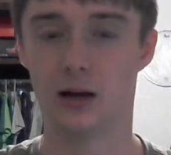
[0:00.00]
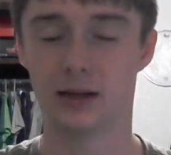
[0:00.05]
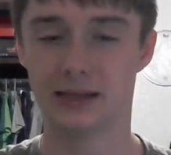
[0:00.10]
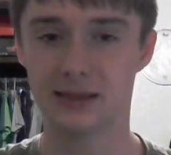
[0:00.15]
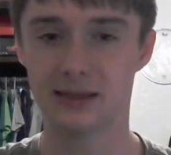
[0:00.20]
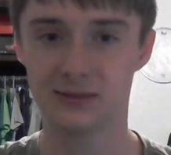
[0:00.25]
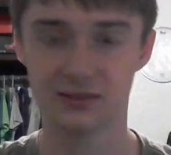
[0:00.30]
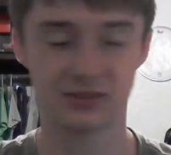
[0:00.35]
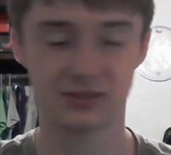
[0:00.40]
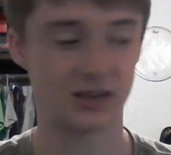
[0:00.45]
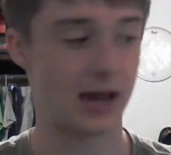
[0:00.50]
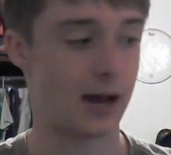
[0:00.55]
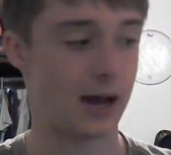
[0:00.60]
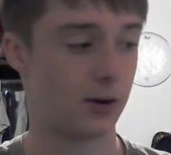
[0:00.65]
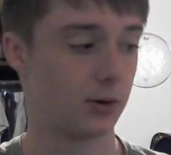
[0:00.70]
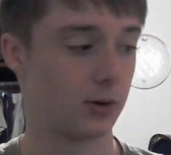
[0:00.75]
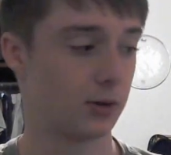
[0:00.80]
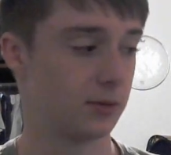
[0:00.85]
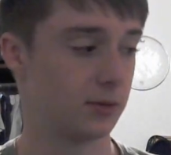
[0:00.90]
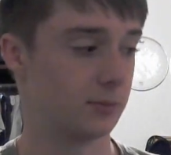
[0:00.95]
get this
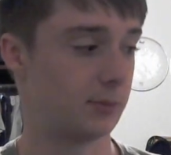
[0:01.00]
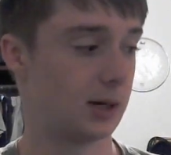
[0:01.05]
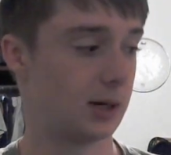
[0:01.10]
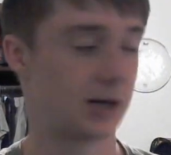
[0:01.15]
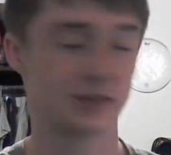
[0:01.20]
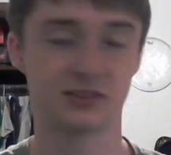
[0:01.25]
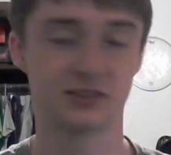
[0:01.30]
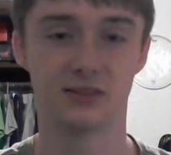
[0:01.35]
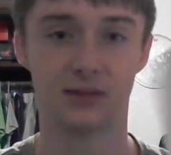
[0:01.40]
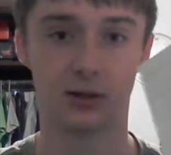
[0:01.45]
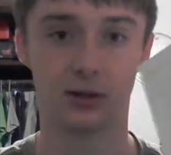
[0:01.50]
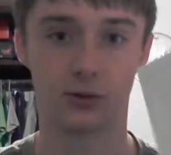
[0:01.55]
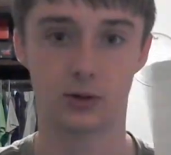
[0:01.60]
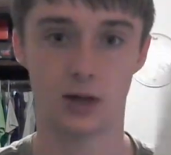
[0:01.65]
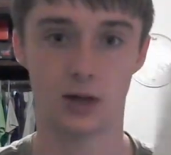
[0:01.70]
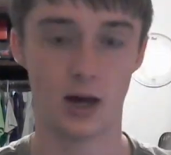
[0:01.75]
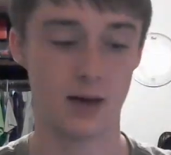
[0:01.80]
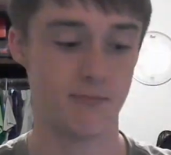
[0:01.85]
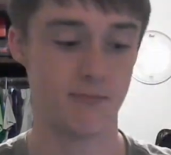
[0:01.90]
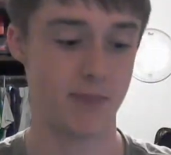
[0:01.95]
out of the box, and then I'll
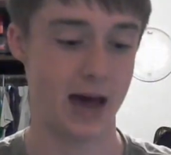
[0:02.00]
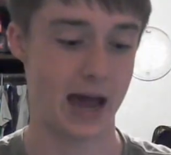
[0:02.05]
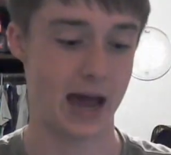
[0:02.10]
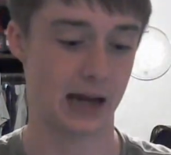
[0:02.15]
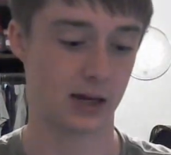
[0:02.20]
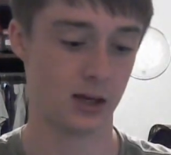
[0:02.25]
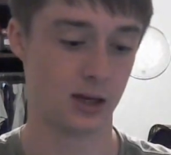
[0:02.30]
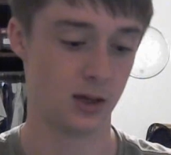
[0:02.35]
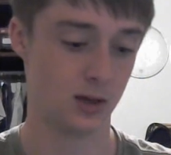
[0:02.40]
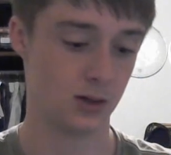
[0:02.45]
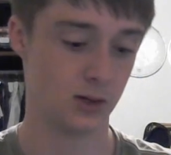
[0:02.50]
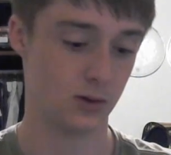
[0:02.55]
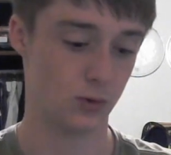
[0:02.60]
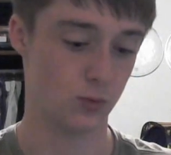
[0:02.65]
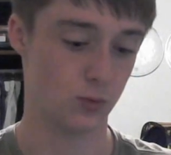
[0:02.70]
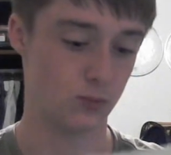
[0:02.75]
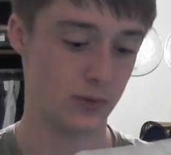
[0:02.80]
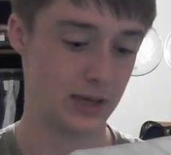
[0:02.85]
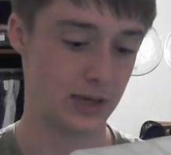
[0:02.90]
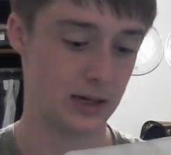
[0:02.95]
cut back
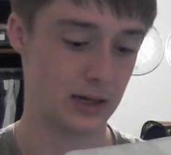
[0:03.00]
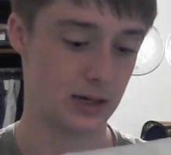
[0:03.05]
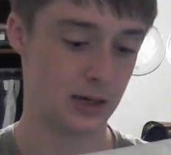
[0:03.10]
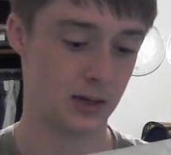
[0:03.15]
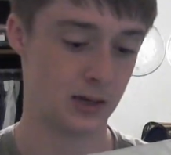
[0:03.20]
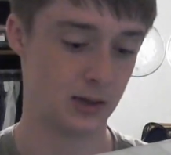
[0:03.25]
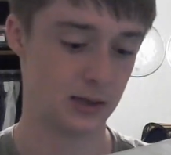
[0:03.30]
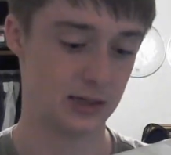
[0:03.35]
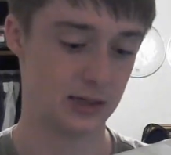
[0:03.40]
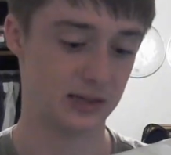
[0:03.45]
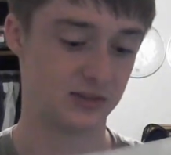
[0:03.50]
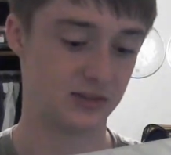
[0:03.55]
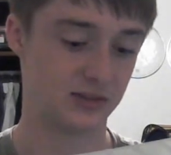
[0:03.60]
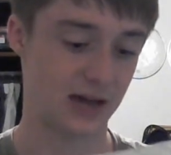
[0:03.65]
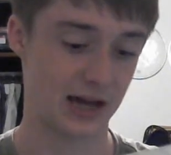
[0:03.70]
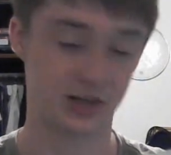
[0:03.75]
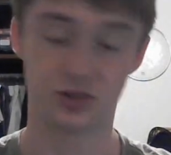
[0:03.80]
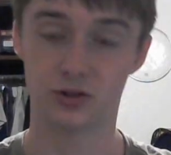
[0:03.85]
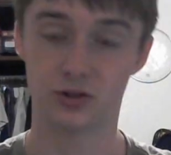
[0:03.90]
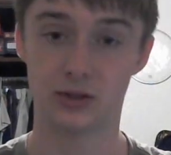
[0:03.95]
when it's
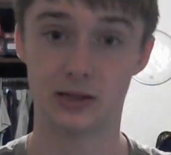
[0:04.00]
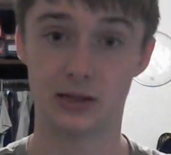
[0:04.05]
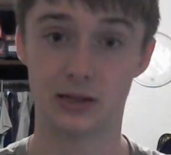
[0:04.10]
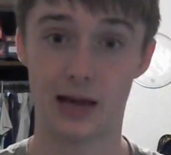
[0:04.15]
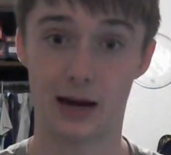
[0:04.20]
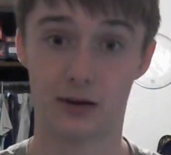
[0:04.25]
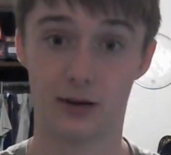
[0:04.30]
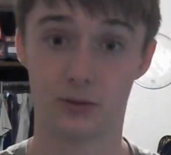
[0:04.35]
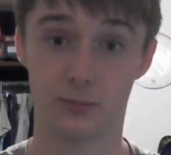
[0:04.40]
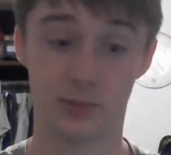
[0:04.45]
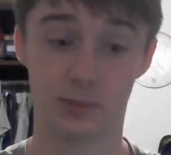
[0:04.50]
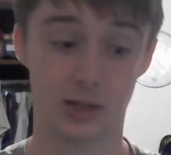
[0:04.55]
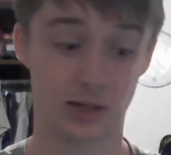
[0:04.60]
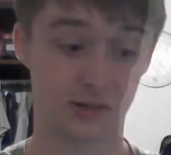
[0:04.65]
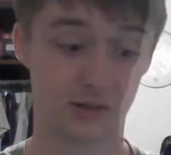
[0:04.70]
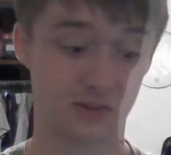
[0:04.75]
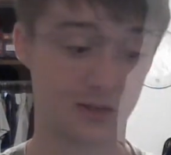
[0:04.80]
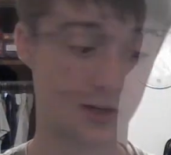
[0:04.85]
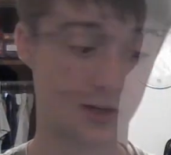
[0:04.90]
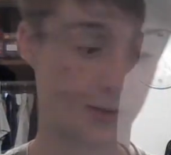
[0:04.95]
actually out of the
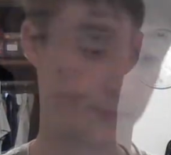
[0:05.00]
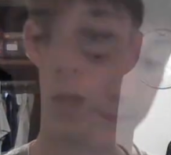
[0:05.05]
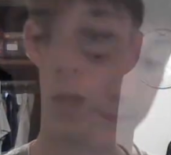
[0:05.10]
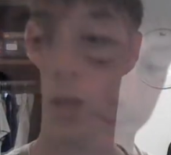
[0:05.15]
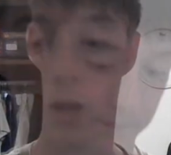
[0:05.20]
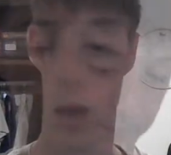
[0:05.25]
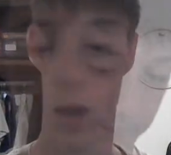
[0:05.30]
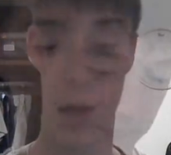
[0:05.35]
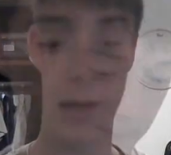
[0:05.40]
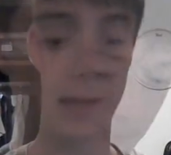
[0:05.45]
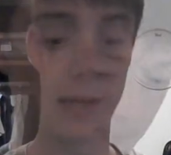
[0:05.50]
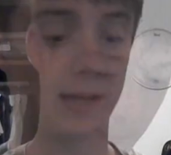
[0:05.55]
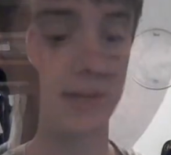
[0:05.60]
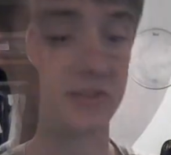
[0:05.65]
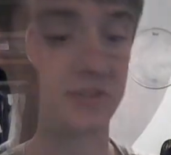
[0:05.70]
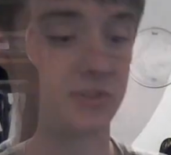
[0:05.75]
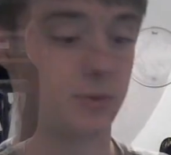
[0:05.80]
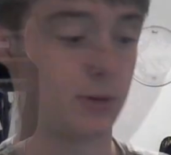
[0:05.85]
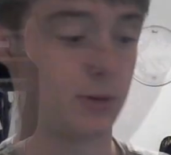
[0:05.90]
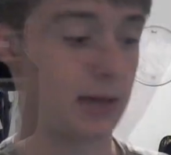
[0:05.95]
box here. All right,
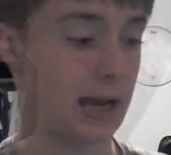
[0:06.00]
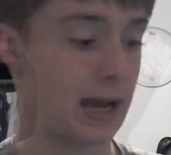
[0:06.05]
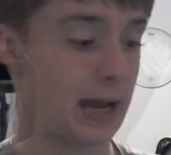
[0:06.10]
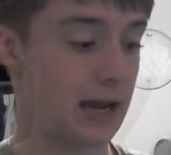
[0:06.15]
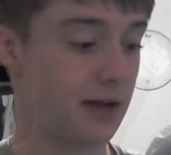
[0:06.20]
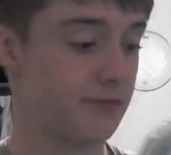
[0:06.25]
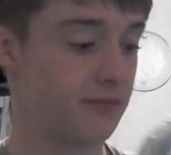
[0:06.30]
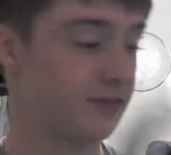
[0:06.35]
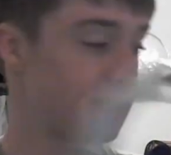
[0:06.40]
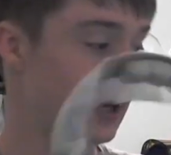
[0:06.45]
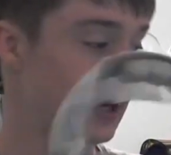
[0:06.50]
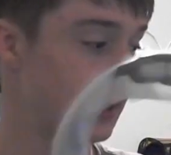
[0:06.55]
guys, so I have the